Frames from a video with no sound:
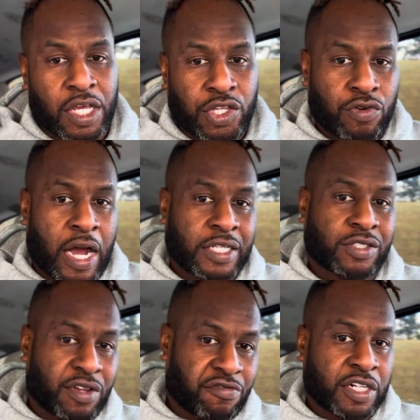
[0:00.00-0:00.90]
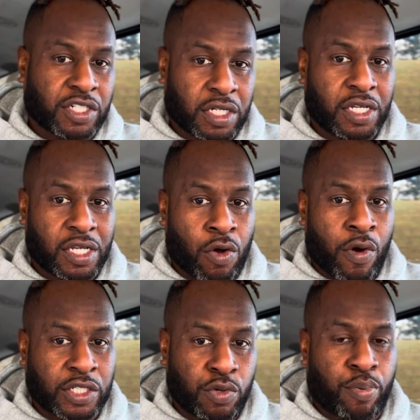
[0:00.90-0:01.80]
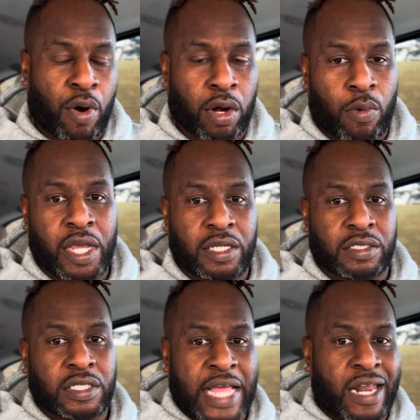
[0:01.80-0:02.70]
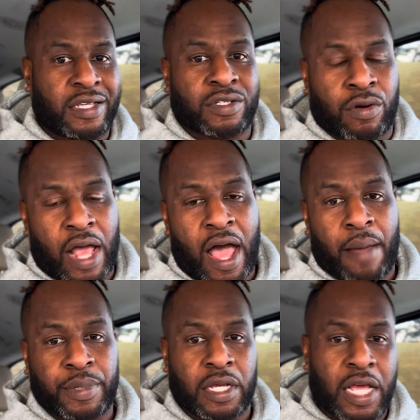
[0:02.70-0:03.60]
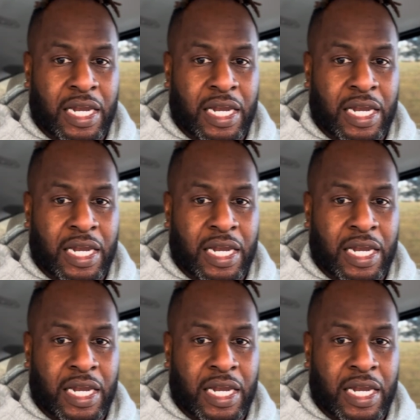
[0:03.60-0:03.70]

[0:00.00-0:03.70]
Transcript: you guys are eventually going to part ways. That is going to happen.